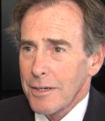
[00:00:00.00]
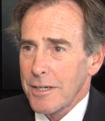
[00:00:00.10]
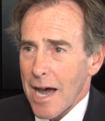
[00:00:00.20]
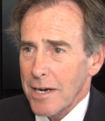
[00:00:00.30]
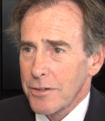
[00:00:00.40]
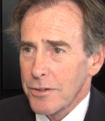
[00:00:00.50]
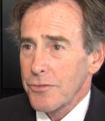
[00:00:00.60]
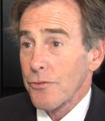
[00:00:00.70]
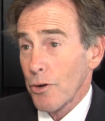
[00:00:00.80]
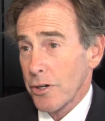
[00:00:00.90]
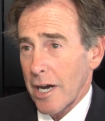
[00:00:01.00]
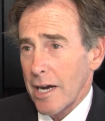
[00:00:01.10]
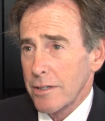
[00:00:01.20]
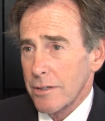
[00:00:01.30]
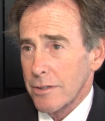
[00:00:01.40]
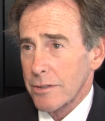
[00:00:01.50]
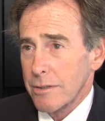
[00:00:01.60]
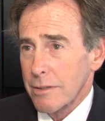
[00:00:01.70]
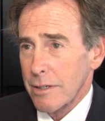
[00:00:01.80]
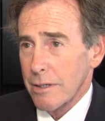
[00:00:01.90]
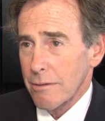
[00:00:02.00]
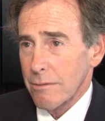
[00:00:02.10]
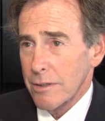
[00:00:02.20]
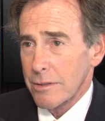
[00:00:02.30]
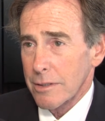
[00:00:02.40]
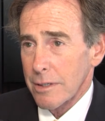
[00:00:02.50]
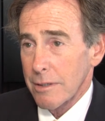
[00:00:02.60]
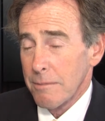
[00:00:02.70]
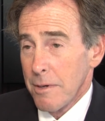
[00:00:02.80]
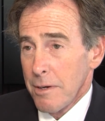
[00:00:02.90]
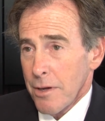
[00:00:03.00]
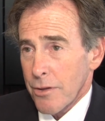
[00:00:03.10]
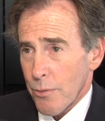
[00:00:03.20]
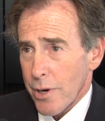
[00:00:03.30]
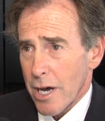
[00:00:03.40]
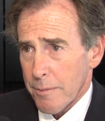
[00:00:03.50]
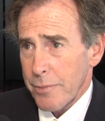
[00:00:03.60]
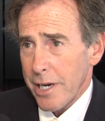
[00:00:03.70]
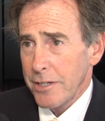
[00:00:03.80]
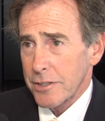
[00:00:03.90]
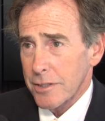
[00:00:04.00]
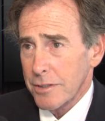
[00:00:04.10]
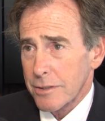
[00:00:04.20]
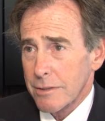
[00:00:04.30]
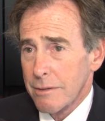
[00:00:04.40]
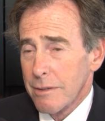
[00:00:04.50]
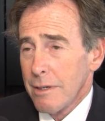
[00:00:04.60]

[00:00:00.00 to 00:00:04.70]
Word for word: doctors for doctors. In other words, that we help patients.